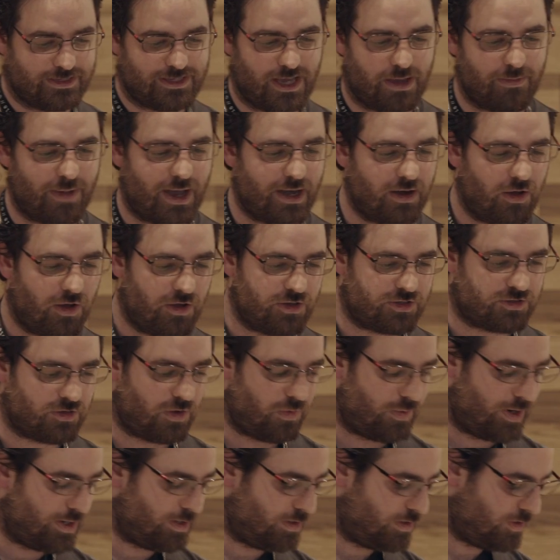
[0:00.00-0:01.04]
the same. And also,
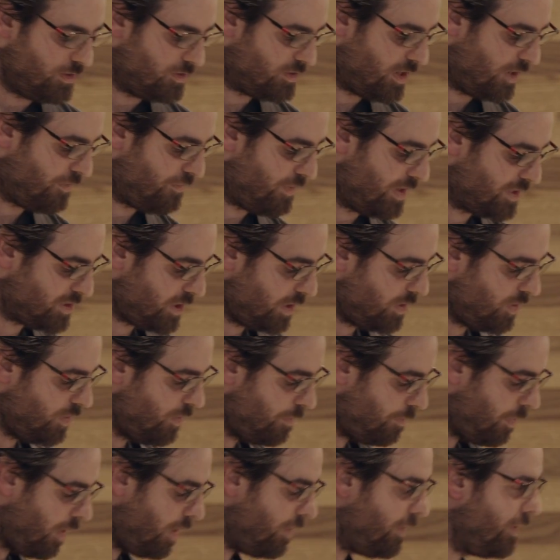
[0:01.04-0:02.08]
when you say function, you
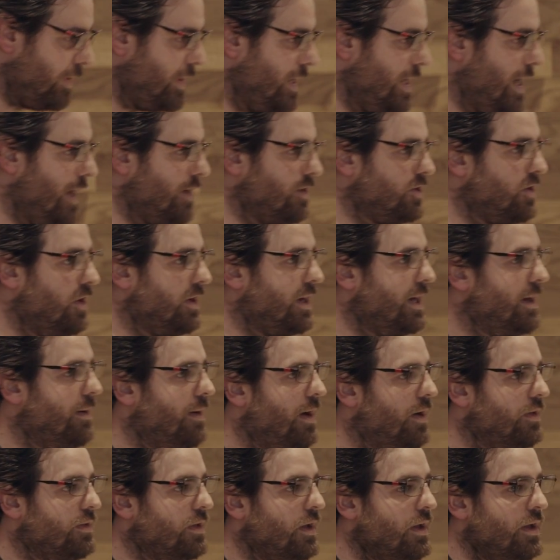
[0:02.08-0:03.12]
probably are talking
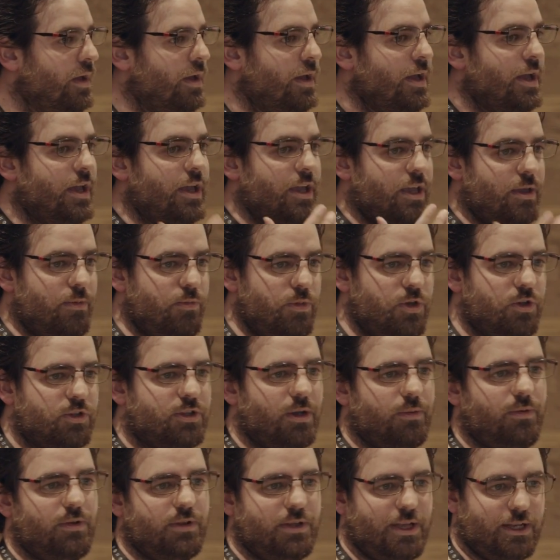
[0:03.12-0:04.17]
about
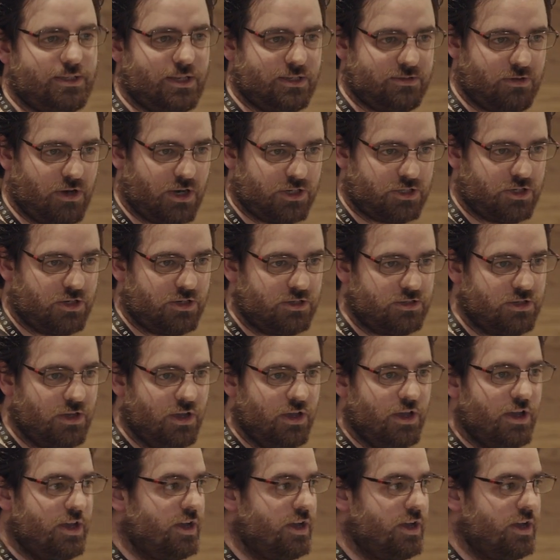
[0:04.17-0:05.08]
immutable data structures.